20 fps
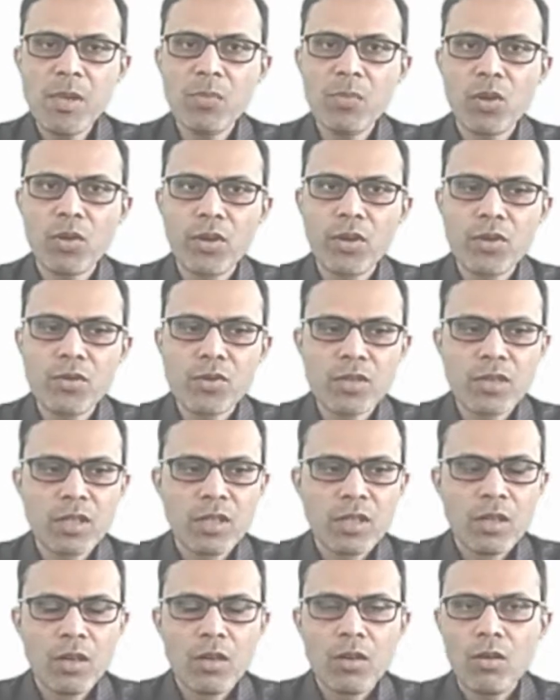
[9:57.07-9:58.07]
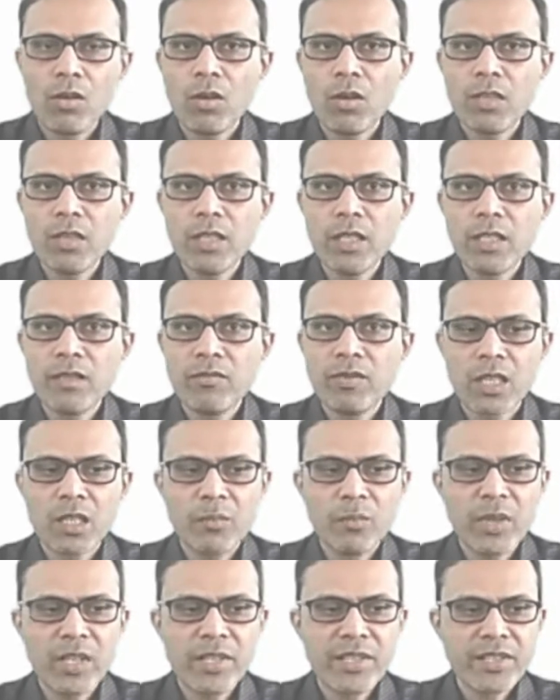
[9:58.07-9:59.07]
produced on the
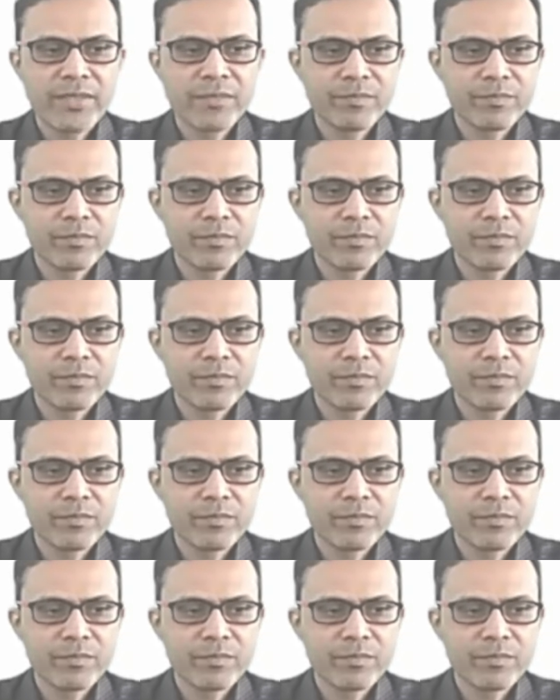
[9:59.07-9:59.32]
workpiece.